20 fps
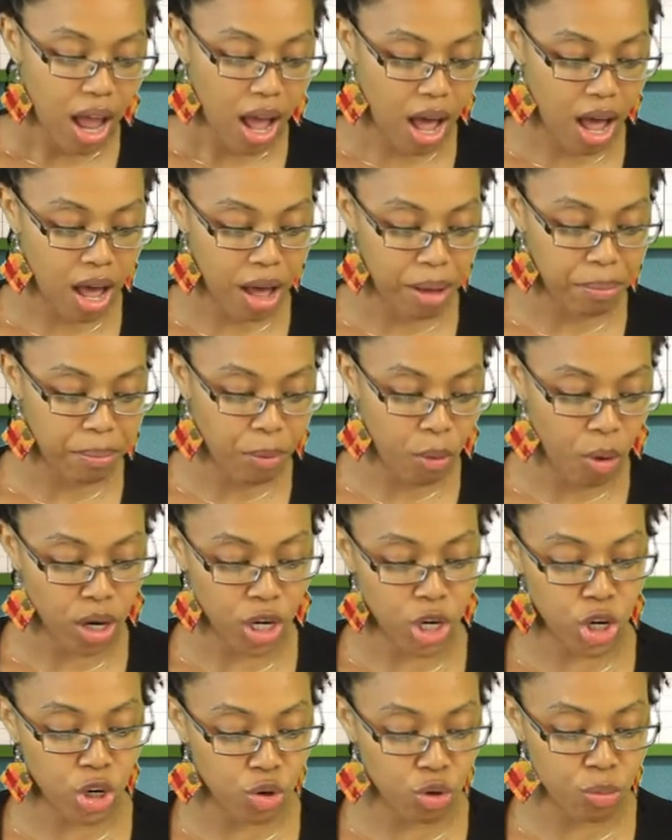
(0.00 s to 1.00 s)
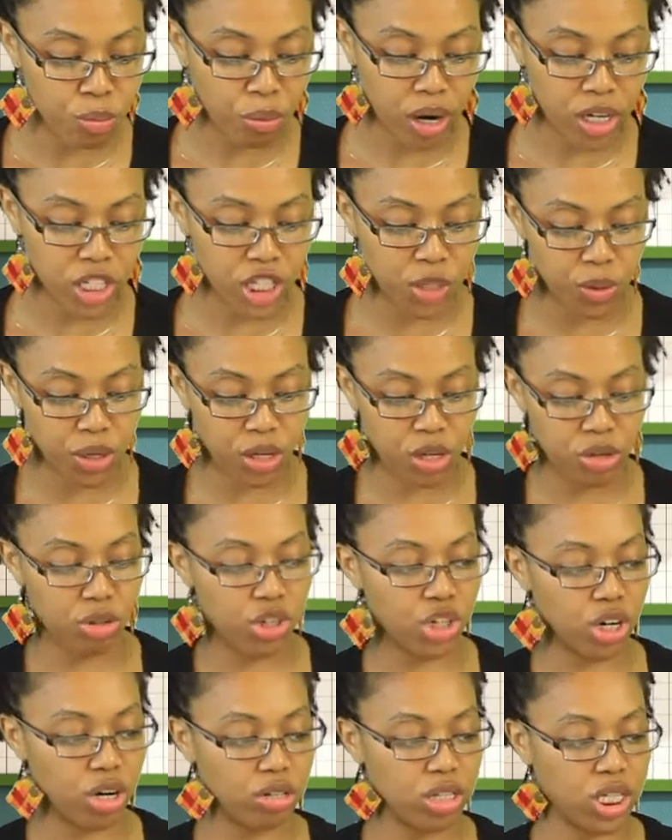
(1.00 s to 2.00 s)
um, born in New Brunswick, New
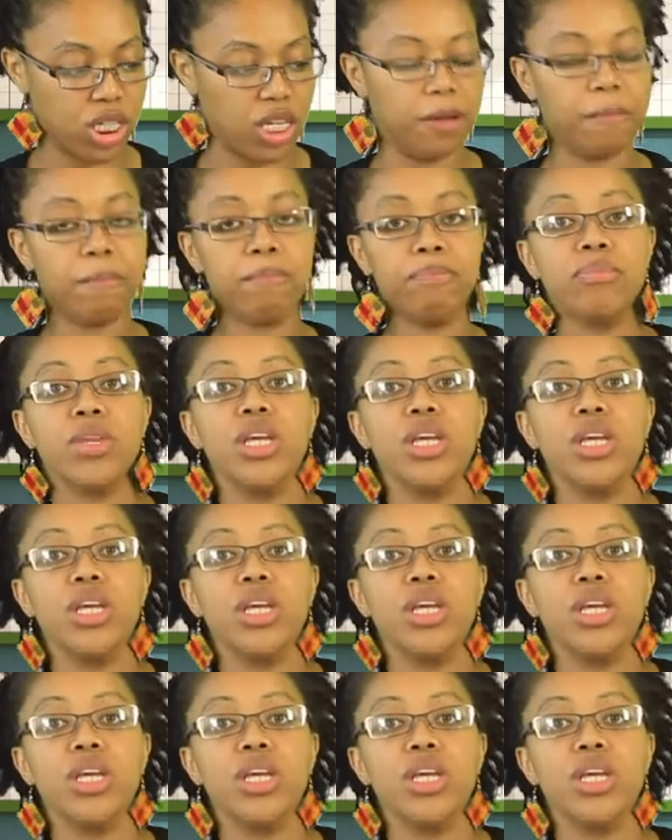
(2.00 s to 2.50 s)
Jersey.